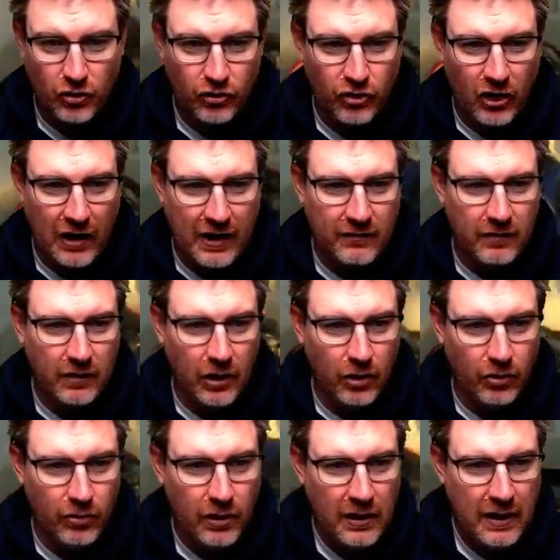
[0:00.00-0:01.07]
on tyres
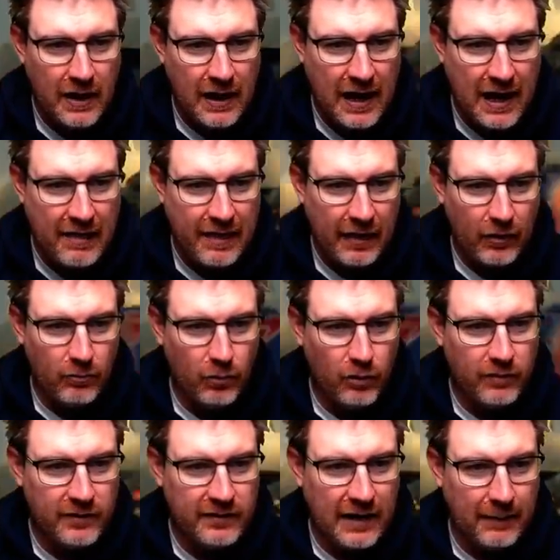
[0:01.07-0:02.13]
alone. And that'll
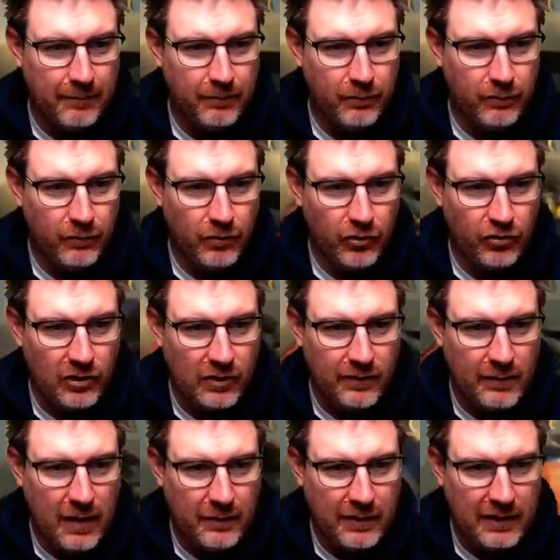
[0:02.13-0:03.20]
move us up sort of
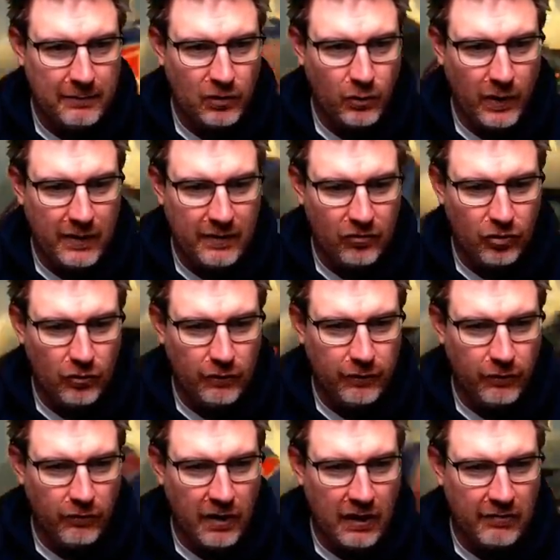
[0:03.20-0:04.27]
maybe in between the 2
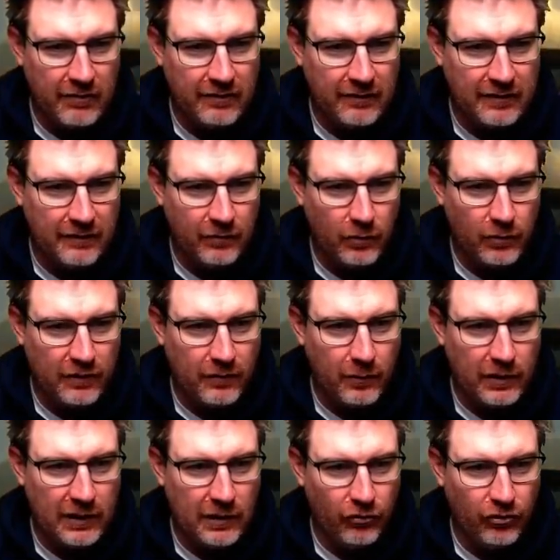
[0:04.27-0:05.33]
Ferraris. Let's have a look at what
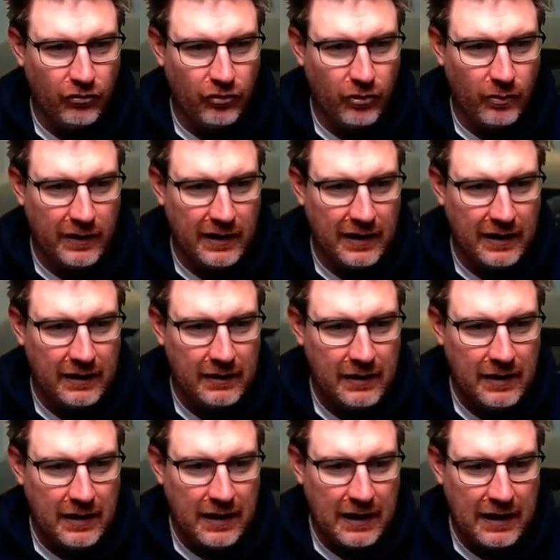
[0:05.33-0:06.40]
everybody else is doing here.
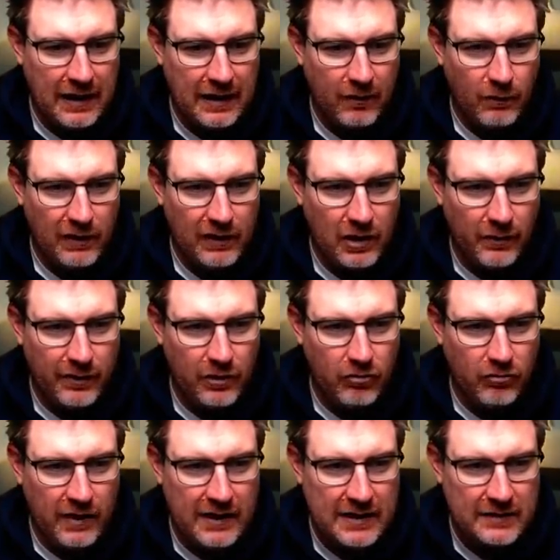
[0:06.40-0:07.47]
We're going
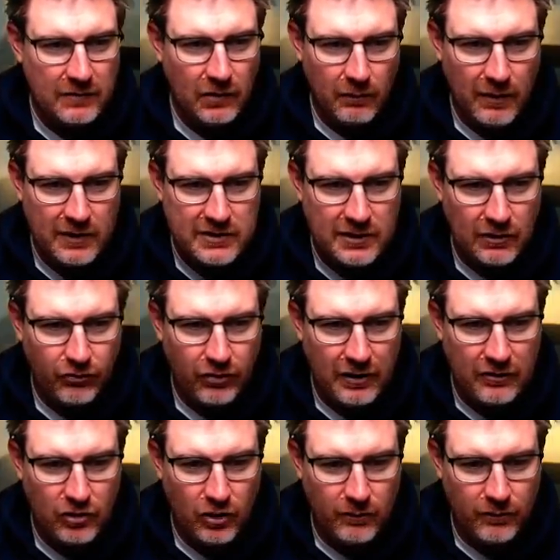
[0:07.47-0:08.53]
green. There's not much else
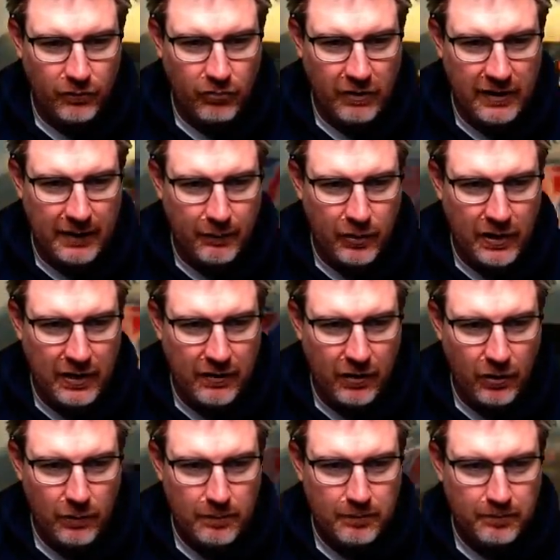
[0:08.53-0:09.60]
in terms of green up there,
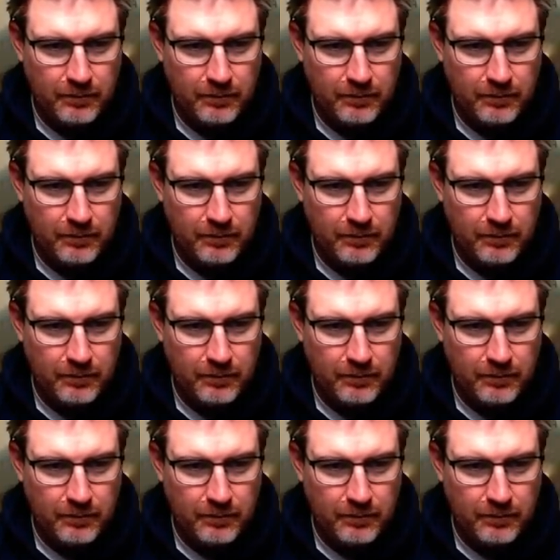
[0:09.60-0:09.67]
though.